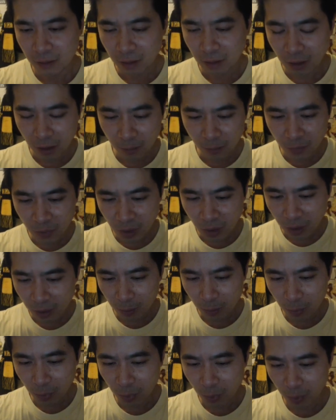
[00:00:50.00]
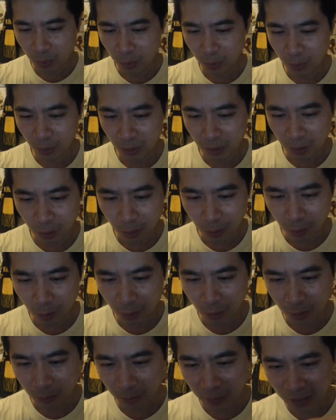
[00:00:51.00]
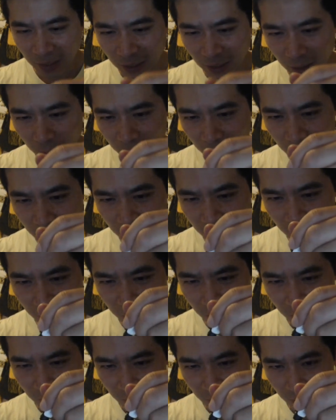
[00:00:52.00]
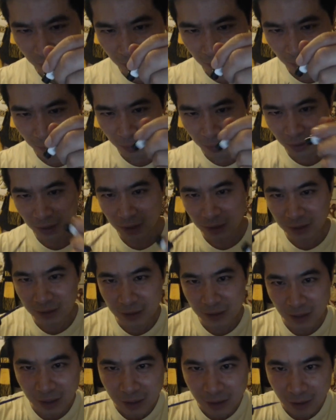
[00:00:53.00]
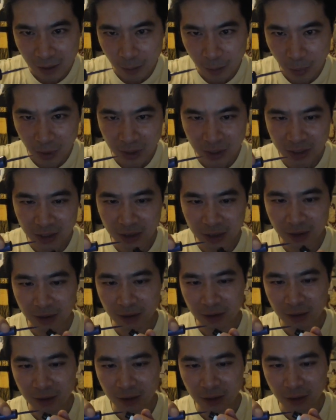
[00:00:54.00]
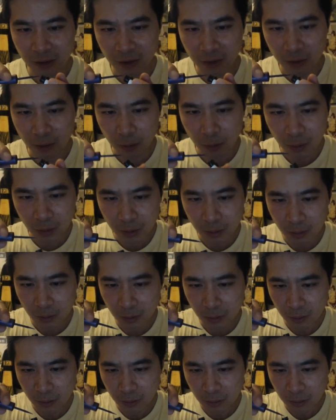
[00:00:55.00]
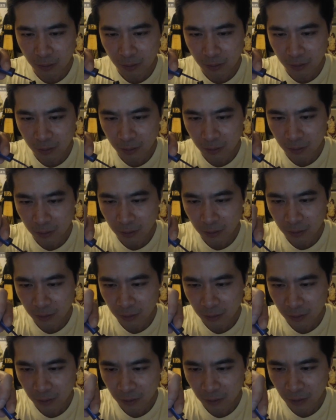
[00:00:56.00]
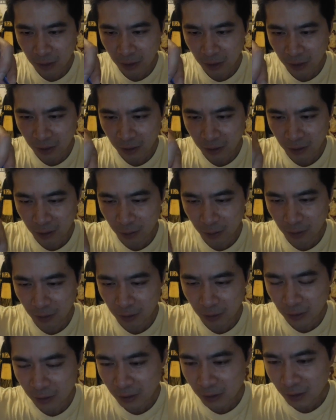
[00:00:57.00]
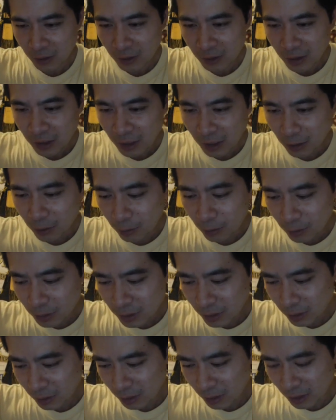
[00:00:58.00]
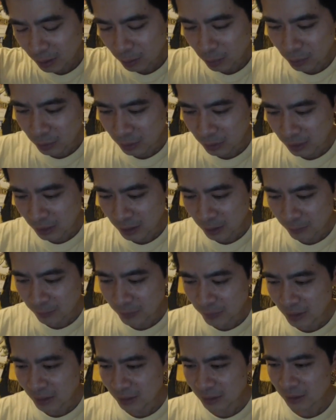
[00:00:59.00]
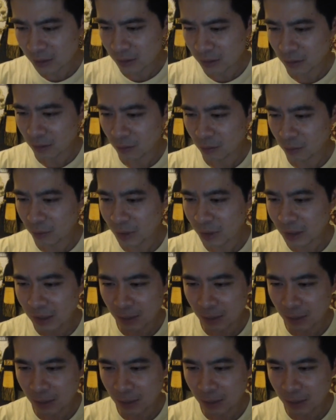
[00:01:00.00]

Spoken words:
I'm not a pro at all with makeup, but it's like got a brush and stuff. Whoa. Okay, here we go. And also I bought this red